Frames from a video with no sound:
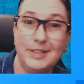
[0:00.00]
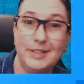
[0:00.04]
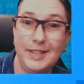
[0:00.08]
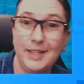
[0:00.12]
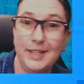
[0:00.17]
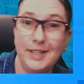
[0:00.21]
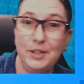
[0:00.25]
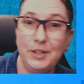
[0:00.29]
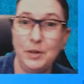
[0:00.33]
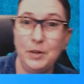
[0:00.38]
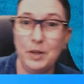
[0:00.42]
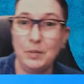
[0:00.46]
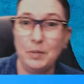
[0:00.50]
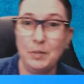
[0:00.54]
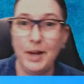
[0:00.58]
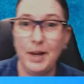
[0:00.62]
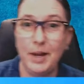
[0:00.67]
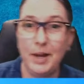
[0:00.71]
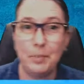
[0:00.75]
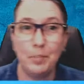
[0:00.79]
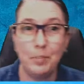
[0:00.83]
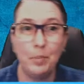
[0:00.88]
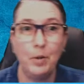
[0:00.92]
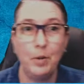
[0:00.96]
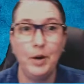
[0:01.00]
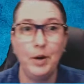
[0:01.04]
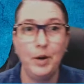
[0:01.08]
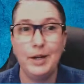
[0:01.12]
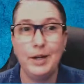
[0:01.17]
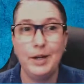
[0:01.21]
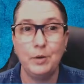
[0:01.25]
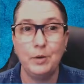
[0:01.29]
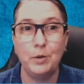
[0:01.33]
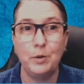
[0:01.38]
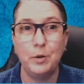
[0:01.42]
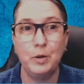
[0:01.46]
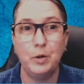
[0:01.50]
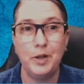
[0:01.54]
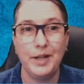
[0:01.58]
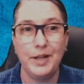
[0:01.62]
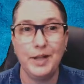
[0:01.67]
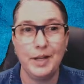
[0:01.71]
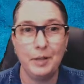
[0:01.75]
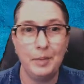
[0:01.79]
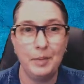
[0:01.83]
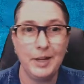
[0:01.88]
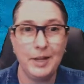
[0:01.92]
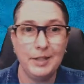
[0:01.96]
see, you can make pretty cool
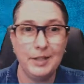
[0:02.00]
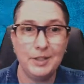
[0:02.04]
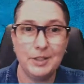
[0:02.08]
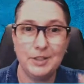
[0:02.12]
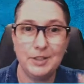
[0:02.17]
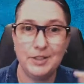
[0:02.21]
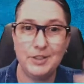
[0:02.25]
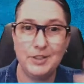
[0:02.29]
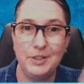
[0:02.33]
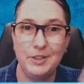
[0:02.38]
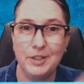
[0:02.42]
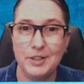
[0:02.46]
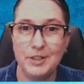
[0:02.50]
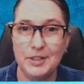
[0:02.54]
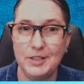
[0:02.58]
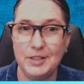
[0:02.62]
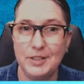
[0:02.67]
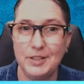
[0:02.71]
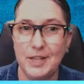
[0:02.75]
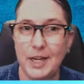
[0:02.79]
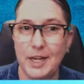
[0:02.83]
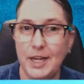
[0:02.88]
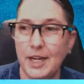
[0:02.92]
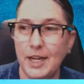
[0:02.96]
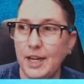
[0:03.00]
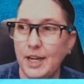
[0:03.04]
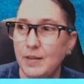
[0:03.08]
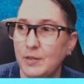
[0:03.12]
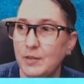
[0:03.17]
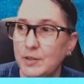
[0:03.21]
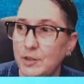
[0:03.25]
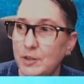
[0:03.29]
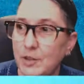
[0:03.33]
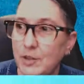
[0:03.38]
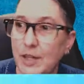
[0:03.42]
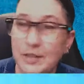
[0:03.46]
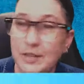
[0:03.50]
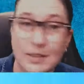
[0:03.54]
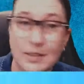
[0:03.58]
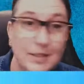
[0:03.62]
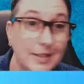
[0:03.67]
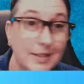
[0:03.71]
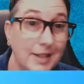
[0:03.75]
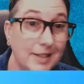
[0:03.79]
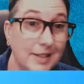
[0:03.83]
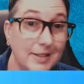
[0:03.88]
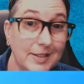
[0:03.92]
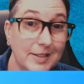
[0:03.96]
animations just inside of Canva. So that's
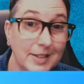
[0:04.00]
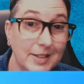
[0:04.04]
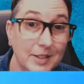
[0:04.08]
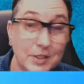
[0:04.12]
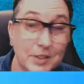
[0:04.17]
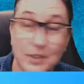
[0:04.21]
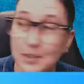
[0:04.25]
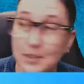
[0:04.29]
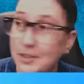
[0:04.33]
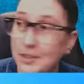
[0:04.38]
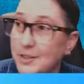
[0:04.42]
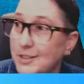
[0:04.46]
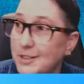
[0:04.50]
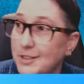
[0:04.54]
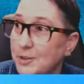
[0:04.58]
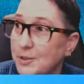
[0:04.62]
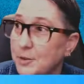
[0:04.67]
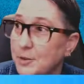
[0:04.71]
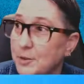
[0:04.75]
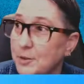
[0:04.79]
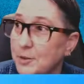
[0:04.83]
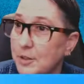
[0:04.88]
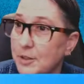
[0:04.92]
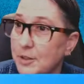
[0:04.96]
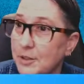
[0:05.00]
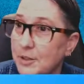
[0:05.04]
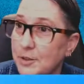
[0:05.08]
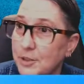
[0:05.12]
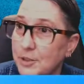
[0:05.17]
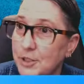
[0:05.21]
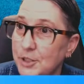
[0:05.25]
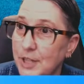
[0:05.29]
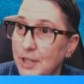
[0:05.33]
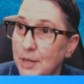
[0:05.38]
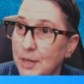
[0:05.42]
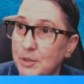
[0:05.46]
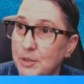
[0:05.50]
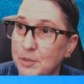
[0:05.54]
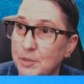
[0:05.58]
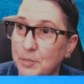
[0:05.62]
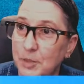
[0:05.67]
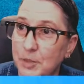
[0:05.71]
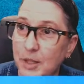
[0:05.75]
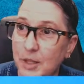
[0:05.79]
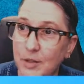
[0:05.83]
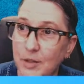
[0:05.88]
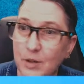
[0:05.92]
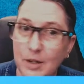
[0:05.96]
the next session, just a little shameless
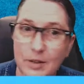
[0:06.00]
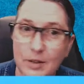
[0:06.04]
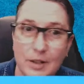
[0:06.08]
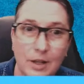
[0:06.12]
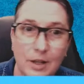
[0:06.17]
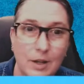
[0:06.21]
plug right